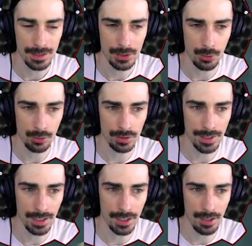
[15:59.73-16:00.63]
It's totally
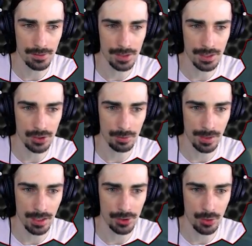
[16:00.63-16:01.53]
getting off center,
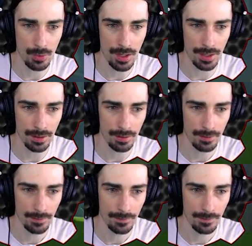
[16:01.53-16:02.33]
but I don't know why.